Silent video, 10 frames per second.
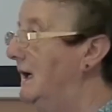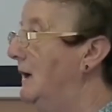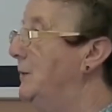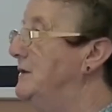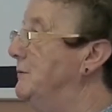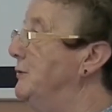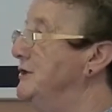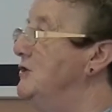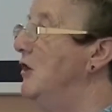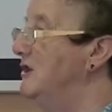I
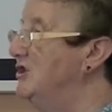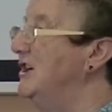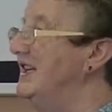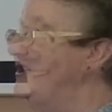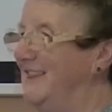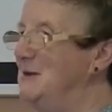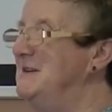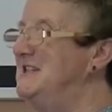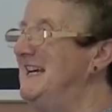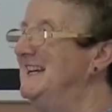would not change the
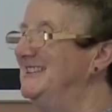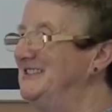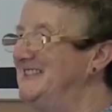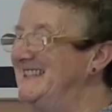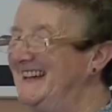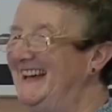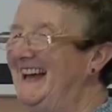materials